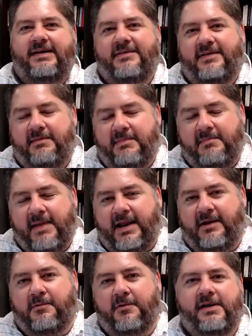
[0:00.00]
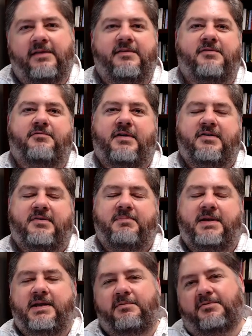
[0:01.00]
that had been made according to this
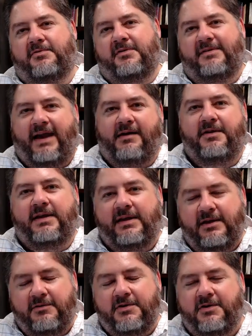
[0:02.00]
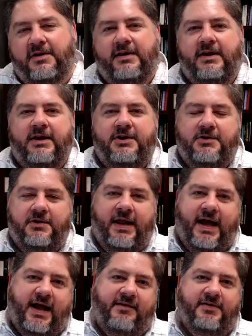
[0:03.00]
recipe and it was sort of touting you know you could you could
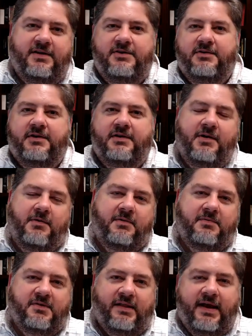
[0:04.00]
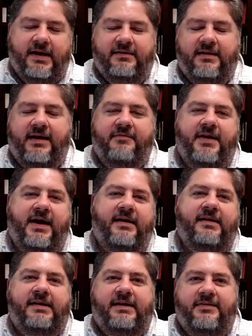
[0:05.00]
have it and you could know what it was like to have that
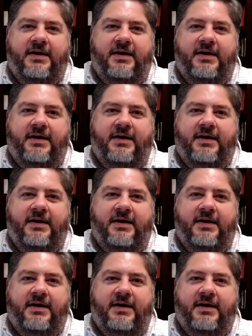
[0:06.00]
that